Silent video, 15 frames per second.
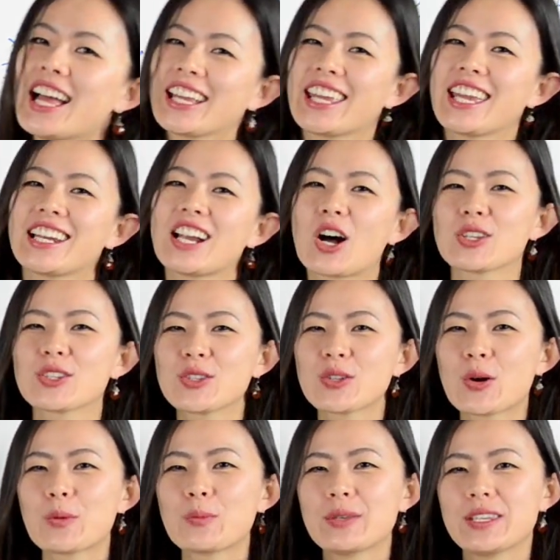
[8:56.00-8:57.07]
can
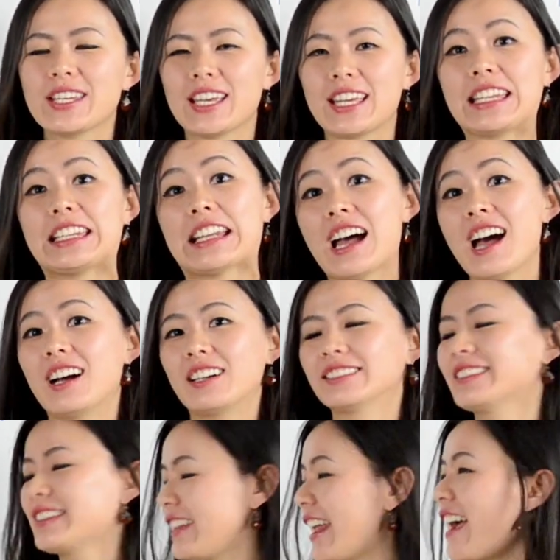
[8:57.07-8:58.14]
also be a
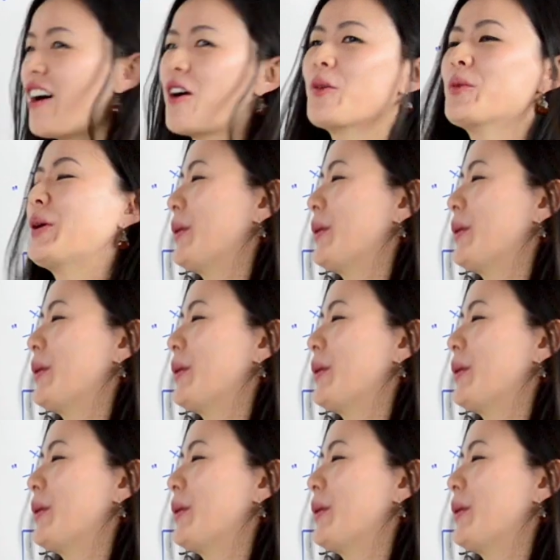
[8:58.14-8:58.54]
noun,